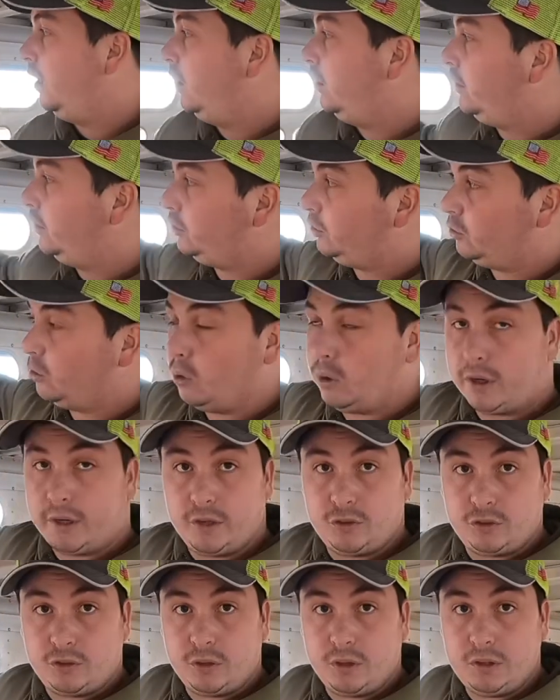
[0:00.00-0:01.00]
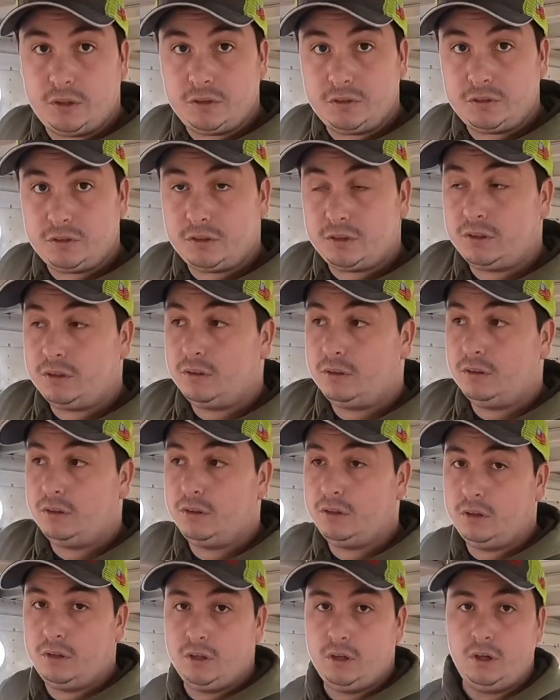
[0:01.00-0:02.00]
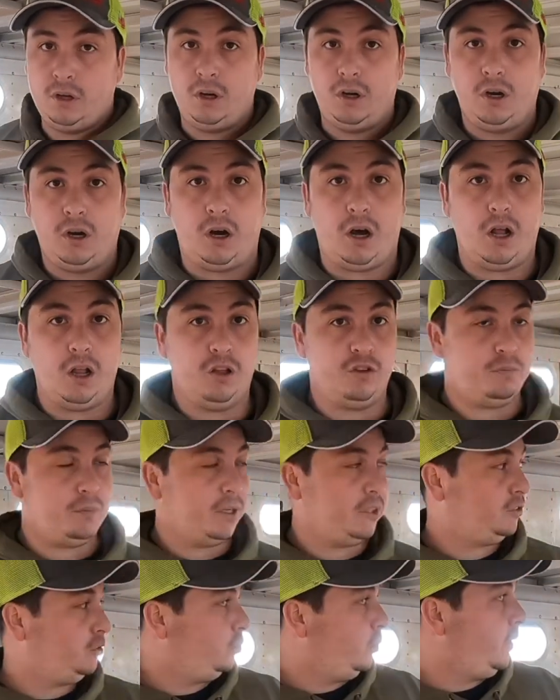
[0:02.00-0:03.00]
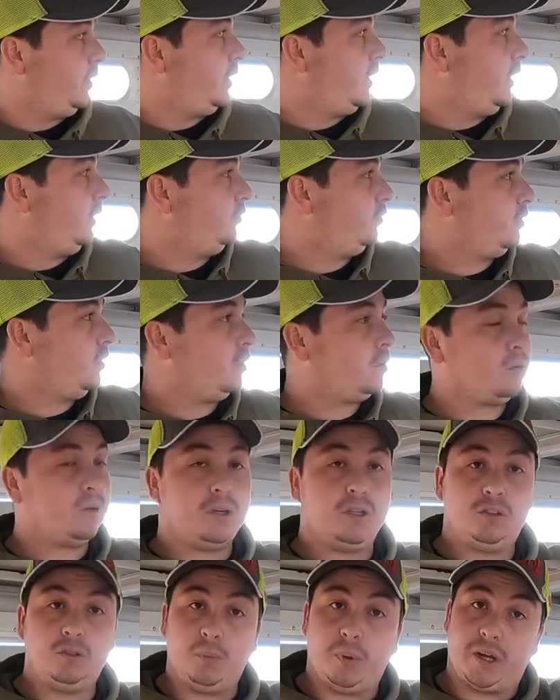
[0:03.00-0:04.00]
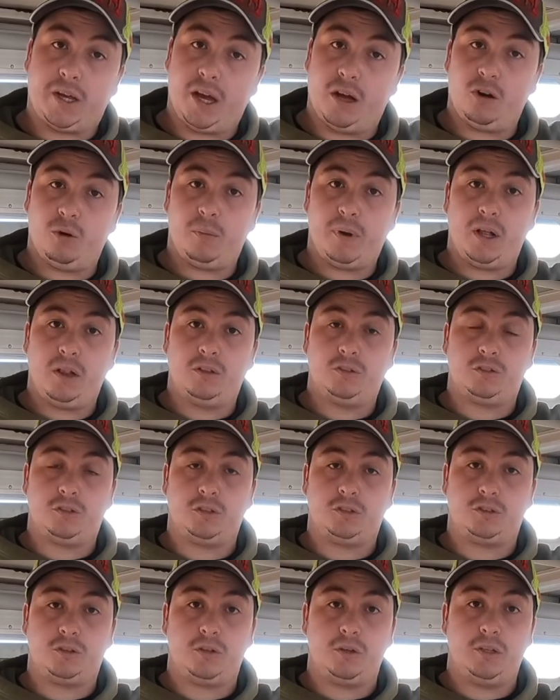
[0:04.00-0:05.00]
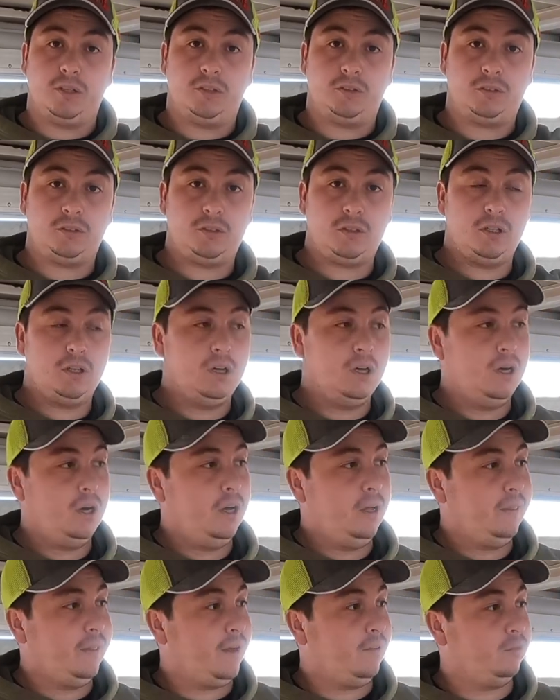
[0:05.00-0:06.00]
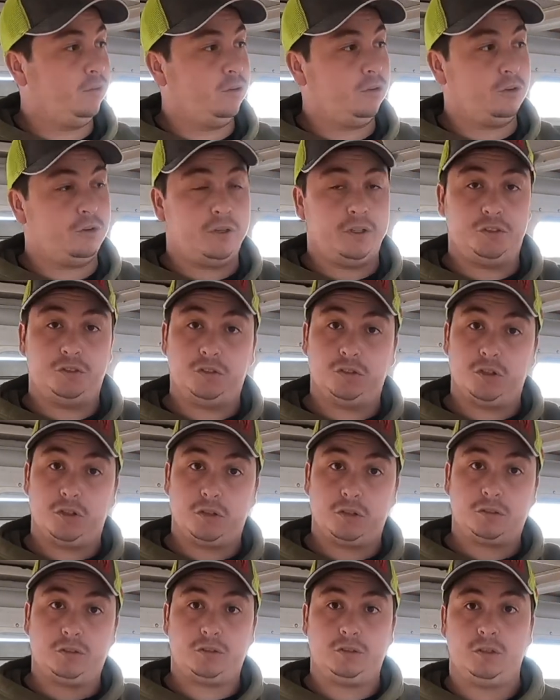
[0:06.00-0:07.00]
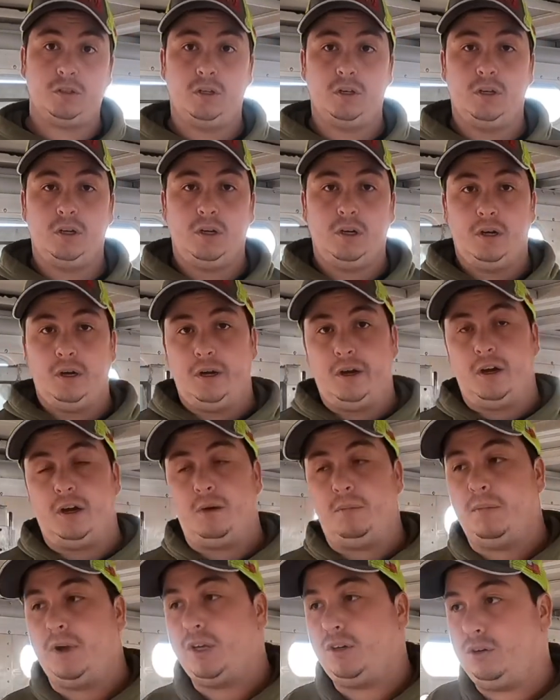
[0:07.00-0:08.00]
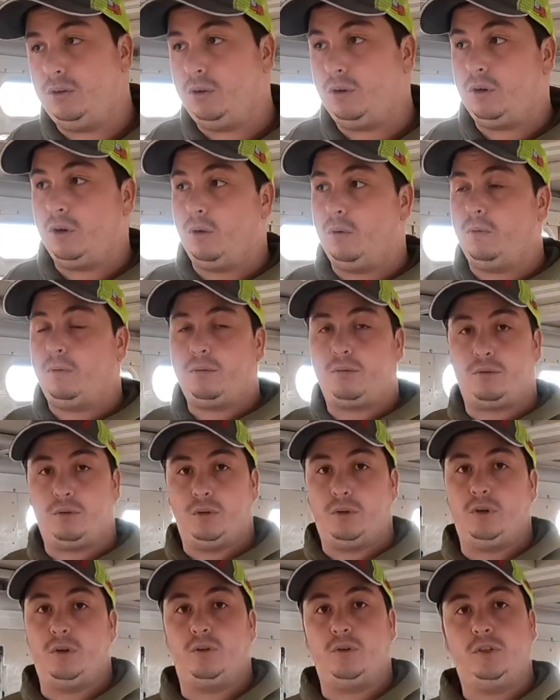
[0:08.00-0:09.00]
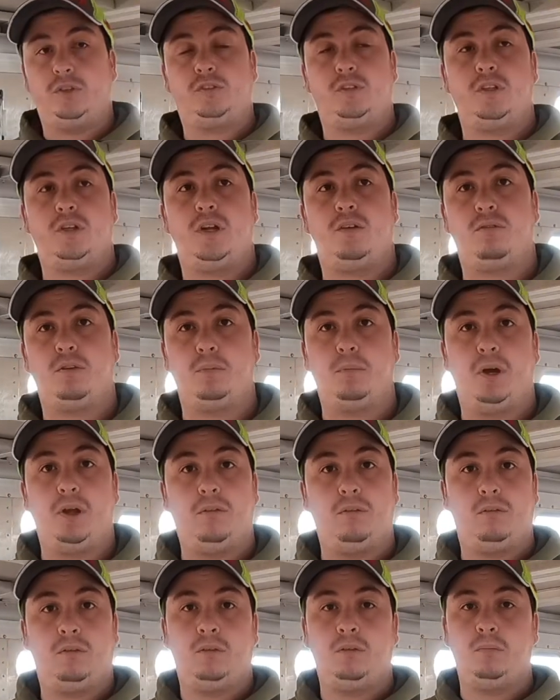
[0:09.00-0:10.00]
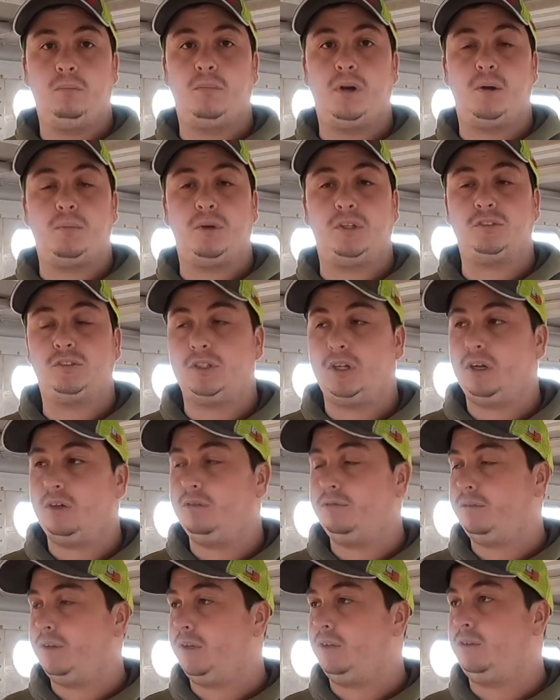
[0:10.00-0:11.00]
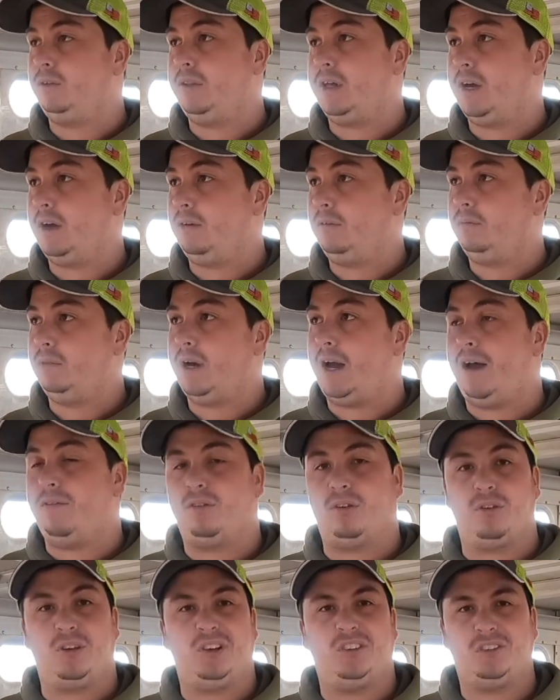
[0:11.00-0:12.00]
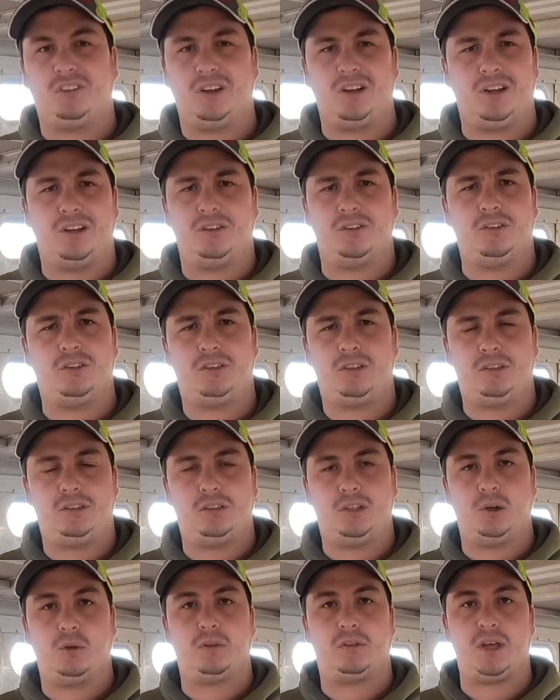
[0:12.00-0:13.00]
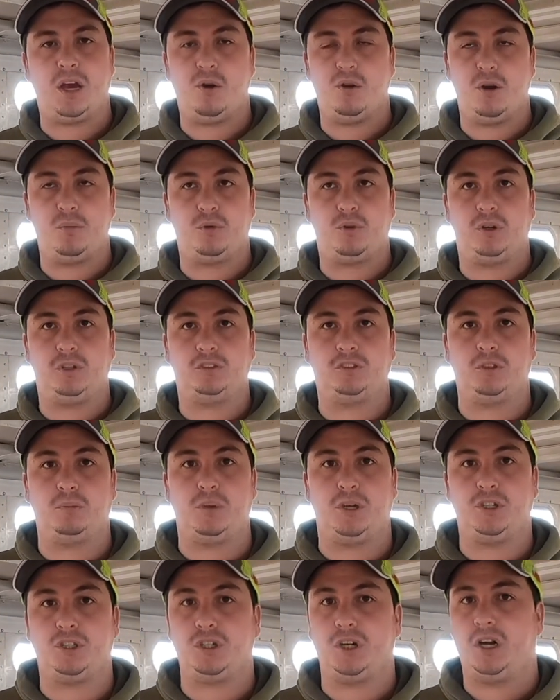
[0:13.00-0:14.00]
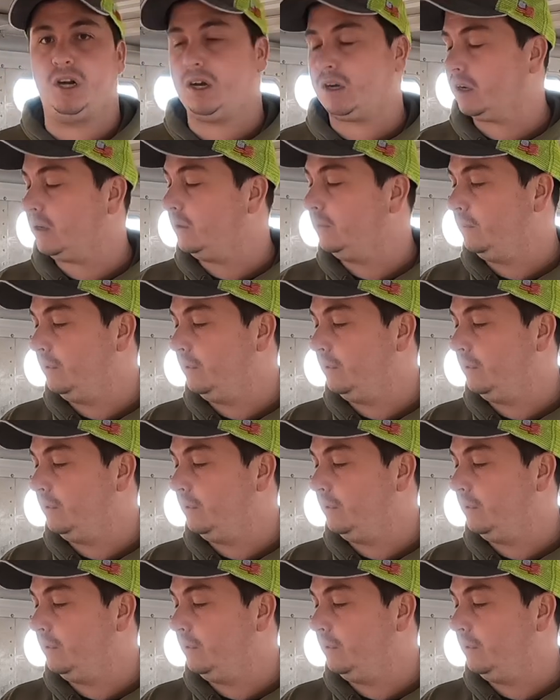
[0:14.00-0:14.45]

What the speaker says: This door gets greased. All of my swing gates get greased. My counterbalance gets greased. They have little grease zerks. I do go through and grease it every month by myself. I do that. I have a grease gun. I'll just deal with that when I'm greasing my truck.